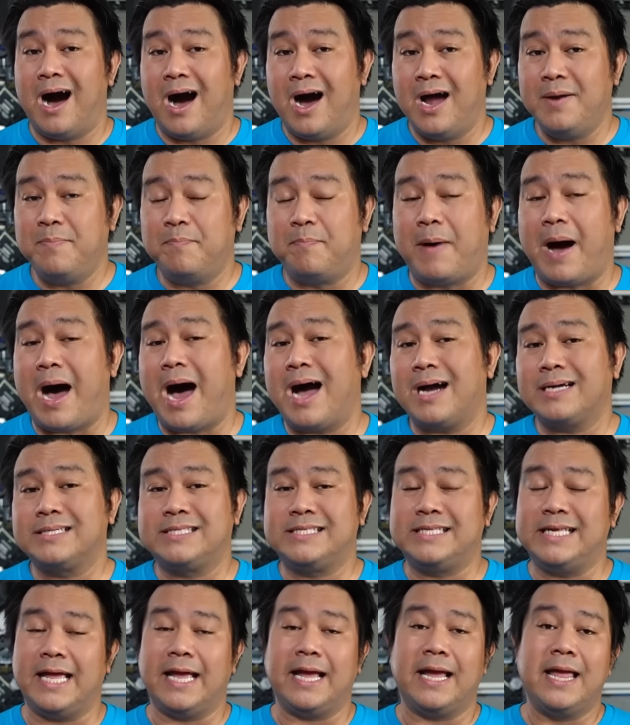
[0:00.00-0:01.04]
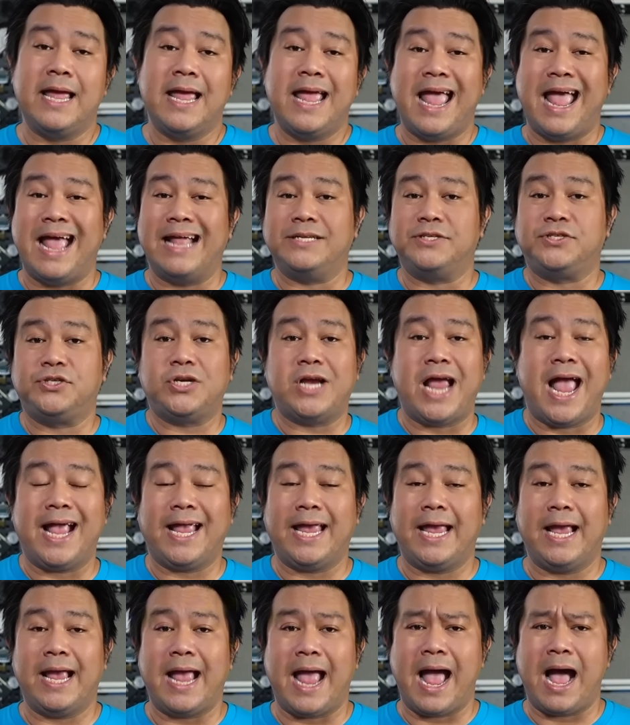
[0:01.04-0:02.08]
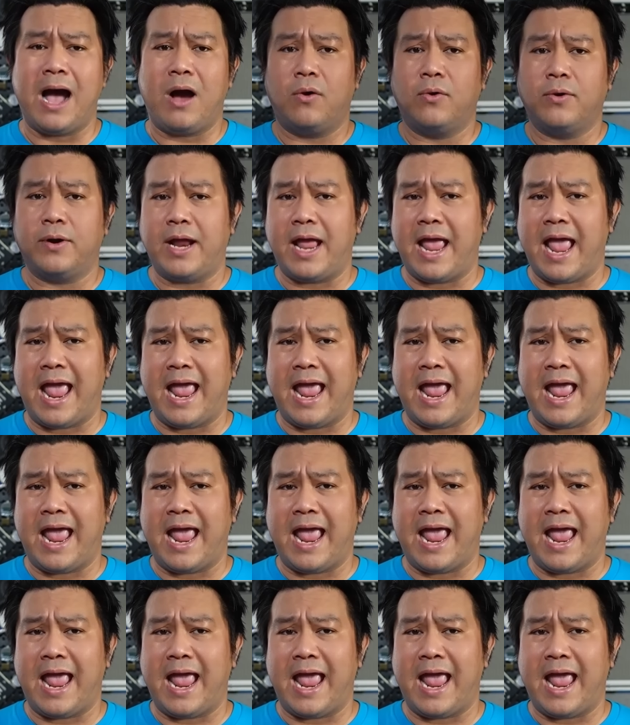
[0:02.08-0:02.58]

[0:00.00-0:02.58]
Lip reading: unboxing and checking out